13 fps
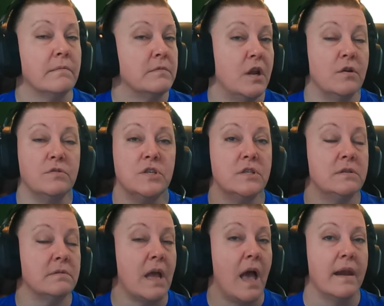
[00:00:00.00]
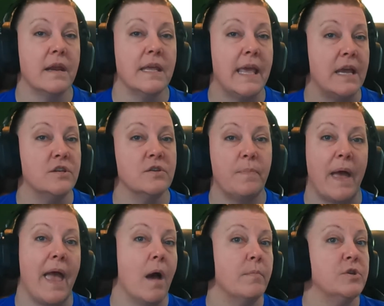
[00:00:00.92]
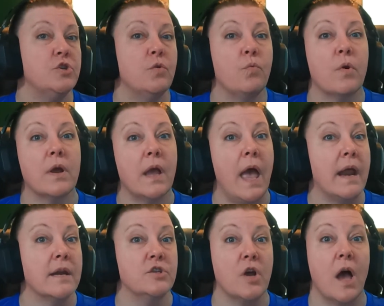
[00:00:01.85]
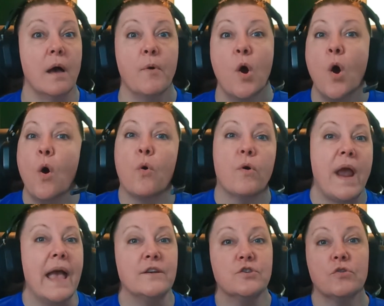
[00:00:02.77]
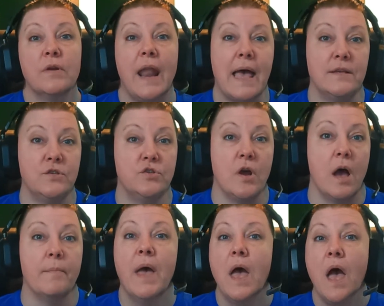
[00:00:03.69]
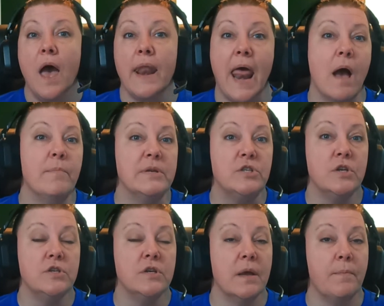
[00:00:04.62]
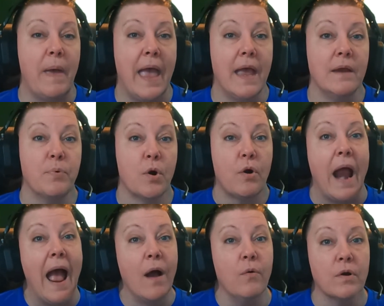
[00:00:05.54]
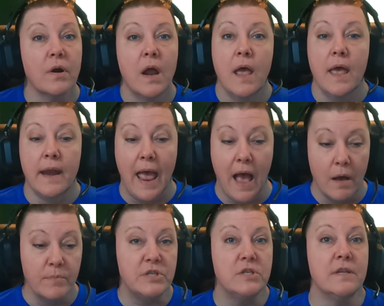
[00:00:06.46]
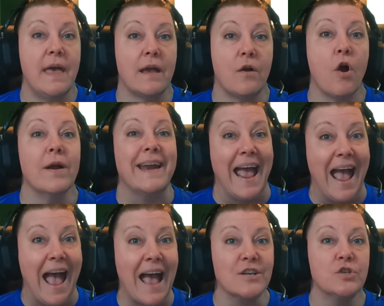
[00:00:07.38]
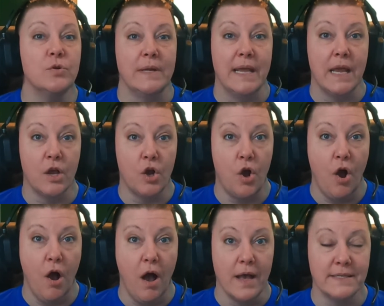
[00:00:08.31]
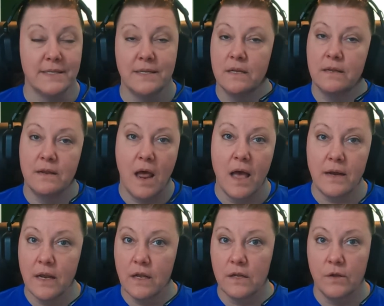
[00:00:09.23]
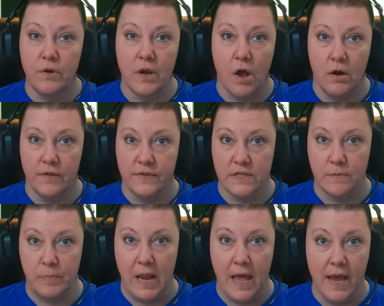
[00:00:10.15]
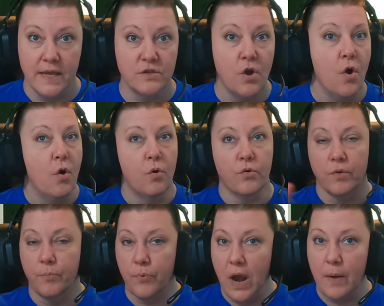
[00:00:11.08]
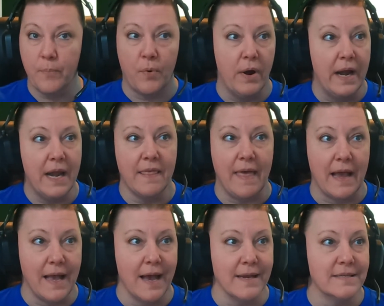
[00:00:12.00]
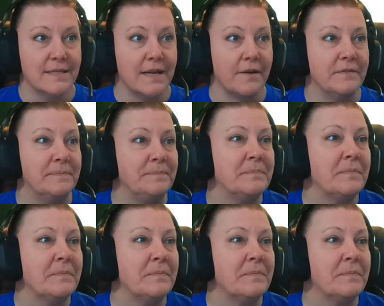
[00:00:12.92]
you know, just kind of gauge it by how much you work at a job or at your last job and how much did you get paid per hour? How much did that card actually cost? Not including all of the supplies or the prep or any of that kind of stuff.